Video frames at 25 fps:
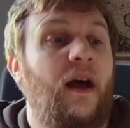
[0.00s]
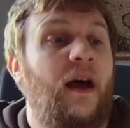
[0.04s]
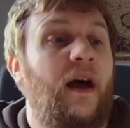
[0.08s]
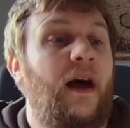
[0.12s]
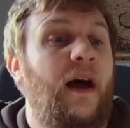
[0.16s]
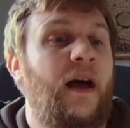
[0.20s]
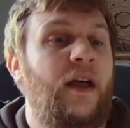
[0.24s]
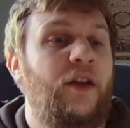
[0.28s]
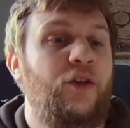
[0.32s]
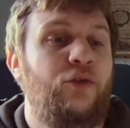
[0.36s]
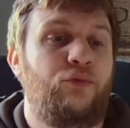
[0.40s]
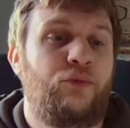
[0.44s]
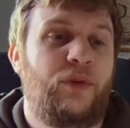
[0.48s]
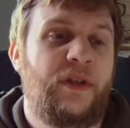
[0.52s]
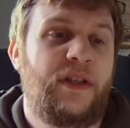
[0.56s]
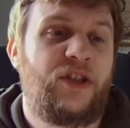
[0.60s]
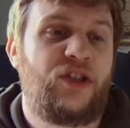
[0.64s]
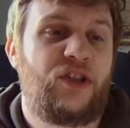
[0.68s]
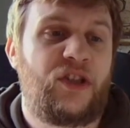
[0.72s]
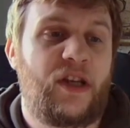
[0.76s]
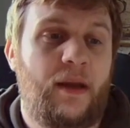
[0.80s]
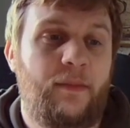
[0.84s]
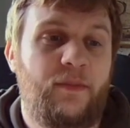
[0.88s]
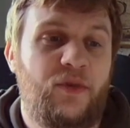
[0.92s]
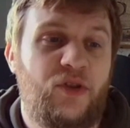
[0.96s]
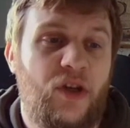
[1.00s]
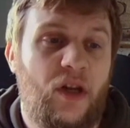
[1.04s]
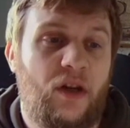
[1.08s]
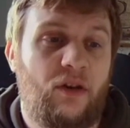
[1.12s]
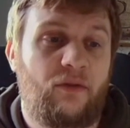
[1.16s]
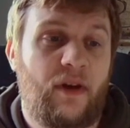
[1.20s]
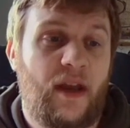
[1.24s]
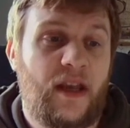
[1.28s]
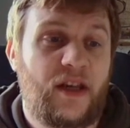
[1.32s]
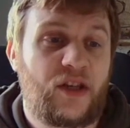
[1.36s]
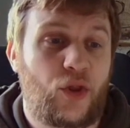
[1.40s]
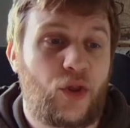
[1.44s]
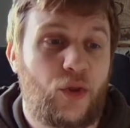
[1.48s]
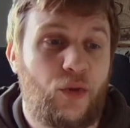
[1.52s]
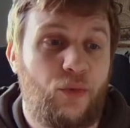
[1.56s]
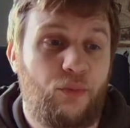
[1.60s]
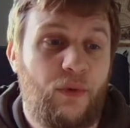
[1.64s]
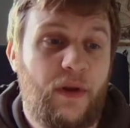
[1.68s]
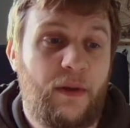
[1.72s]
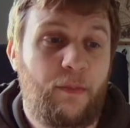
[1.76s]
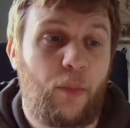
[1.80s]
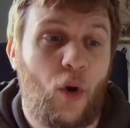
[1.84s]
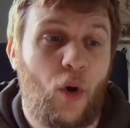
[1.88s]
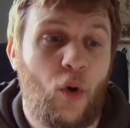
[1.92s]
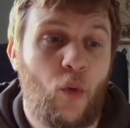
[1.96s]
And Reece James generates
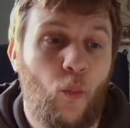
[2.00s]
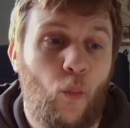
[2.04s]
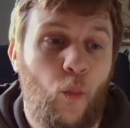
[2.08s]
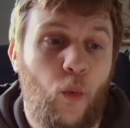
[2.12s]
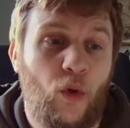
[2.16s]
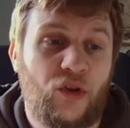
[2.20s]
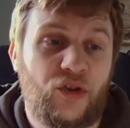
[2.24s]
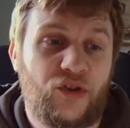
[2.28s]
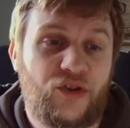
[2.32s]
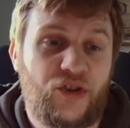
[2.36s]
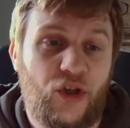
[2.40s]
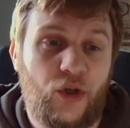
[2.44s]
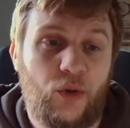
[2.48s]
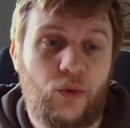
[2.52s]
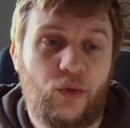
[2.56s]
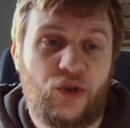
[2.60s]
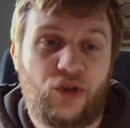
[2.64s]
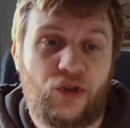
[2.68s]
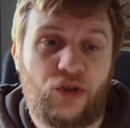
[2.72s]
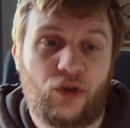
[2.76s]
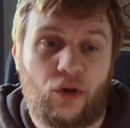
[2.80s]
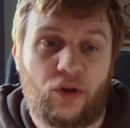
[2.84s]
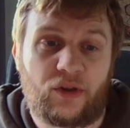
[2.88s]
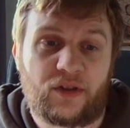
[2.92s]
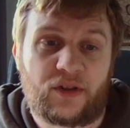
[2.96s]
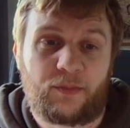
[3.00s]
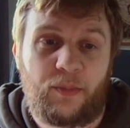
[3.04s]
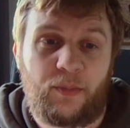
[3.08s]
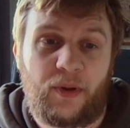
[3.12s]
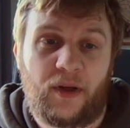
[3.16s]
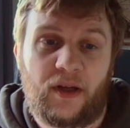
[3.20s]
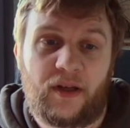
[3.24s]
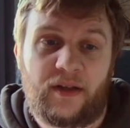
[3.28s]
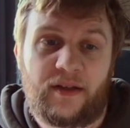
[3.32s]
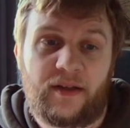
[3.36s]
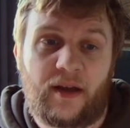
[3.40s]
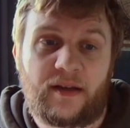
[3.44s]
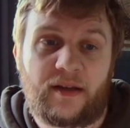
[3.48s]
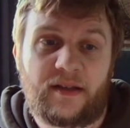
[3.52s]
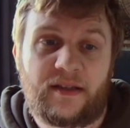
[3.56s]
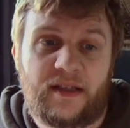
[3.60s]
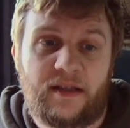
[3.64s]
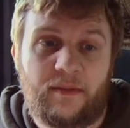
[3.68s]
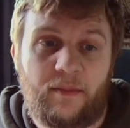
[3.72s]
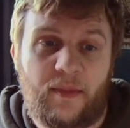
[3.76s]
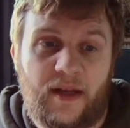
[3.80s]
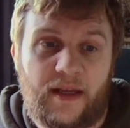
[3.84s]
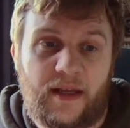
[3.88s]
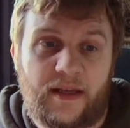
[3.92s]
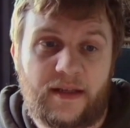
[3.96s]
3.12 shots per 90
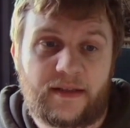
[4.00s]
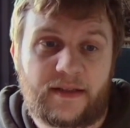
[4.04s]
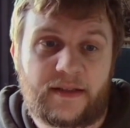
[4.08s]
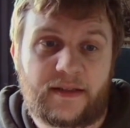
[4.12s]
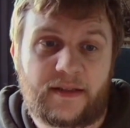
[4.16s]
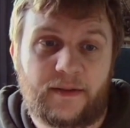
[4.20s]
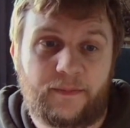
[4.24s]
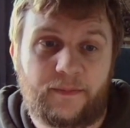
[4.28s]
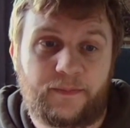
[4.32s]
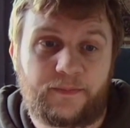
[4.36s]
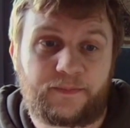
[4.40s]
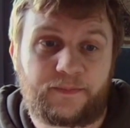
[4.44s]
minutes.